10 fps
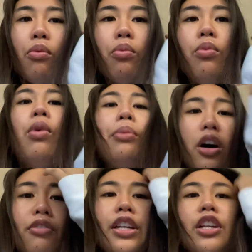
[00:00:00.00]

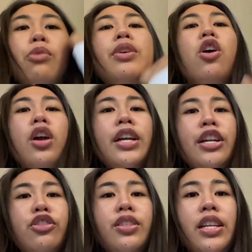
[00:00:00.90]
we aren't
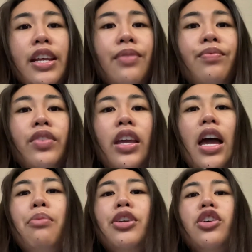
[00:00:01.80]
interested in,
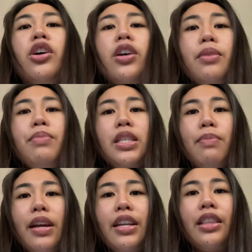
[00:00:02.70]
and we could be
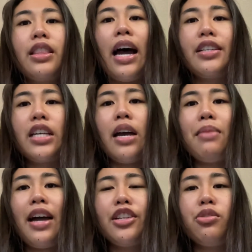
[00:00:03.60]
spending that time
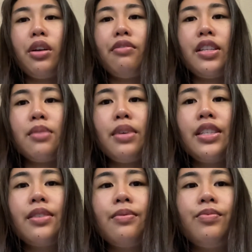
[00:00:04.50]
adding to our
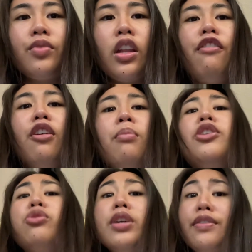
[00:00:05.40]
resumes? For a
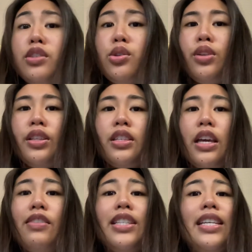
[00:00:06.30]
majority of students, if
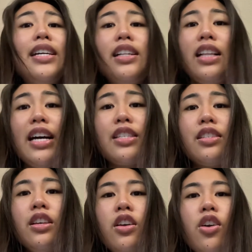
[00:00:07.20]
they take a class
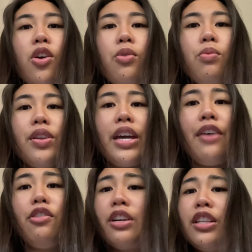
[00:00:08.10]
where they have
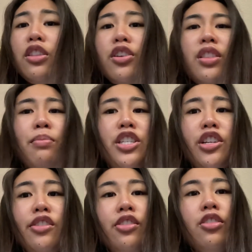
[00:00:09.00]
already learned
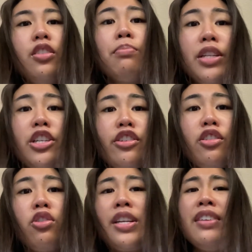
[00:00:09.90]
the material
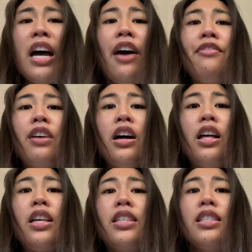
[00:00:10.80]
or even have
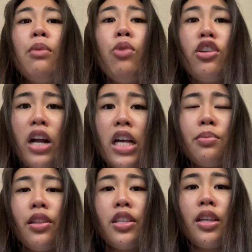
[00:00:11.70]
a somewhat grasp on
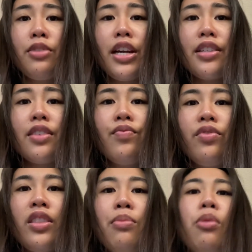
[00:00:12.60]
the subject,
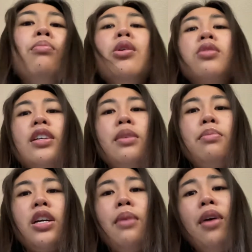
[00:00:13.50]
they will most likely
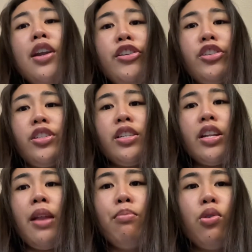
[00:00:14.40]
become uninterested
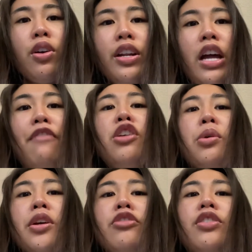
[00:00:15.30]
and bored and have no
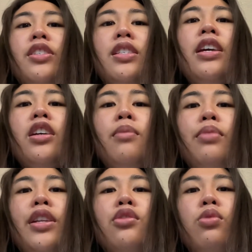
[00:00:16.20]
interest in
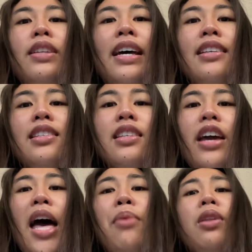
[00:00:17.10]
completing school tasks
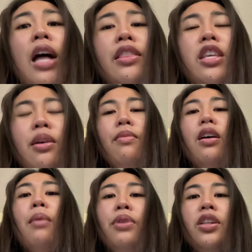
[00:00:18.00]
and will lack the
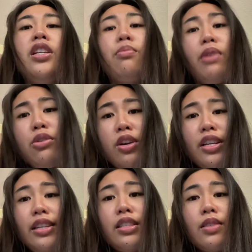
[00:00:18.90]
ability to
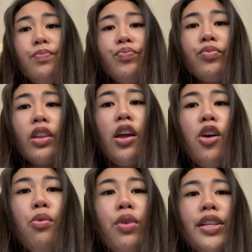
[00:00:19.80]
prioritize.
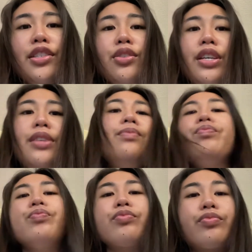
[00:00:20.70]
When a student
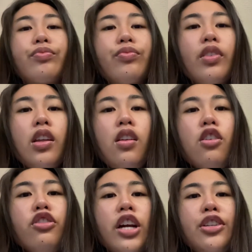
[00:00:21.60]

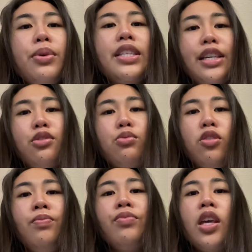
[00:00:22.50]
graduates high
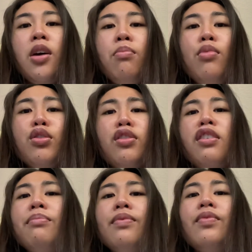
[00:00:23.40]
school, most of
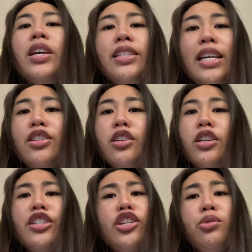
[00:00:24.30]
them intend to
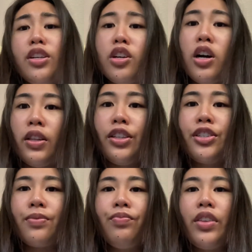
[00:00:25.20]
continue on to college.
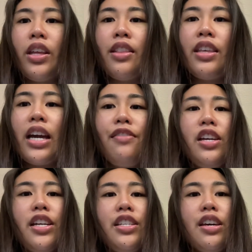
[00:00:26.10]
They have the
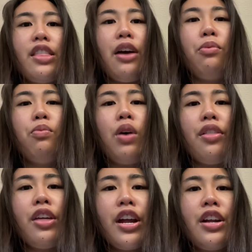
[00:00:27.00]
idea that while
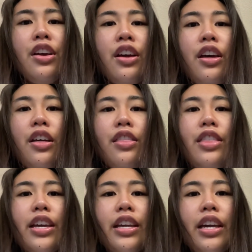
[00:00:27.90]

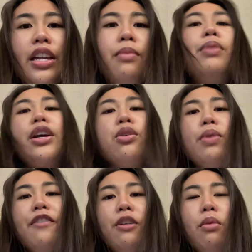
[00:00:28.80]
they can break away
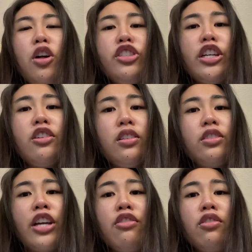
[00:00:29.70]
from all
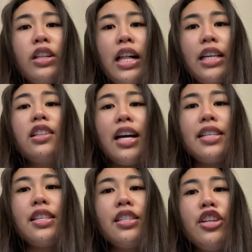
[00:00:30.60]
general
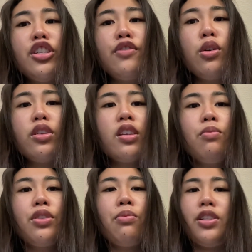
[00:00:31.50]
classes and just focus on what
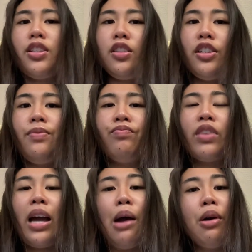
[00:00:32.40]
they want to learn.
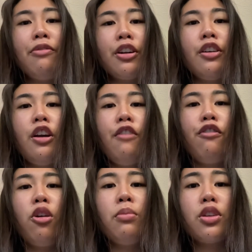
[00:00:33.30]
However, for
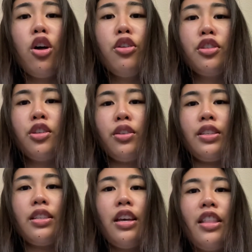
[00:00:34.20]
almost all
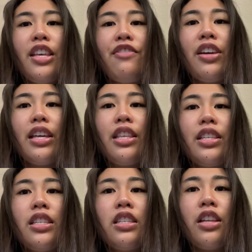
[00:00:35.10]
students, they find that this
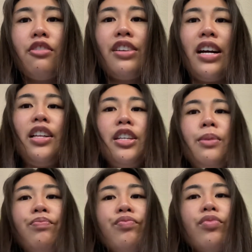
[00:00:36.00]
is not the reality.
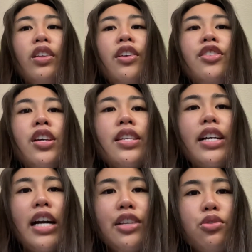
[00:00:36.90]
Just like
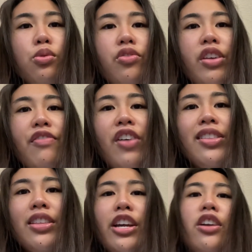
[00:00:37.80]
high school, they find
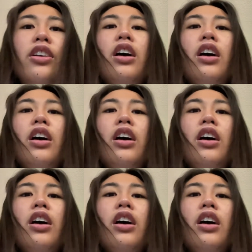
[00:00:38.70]
that they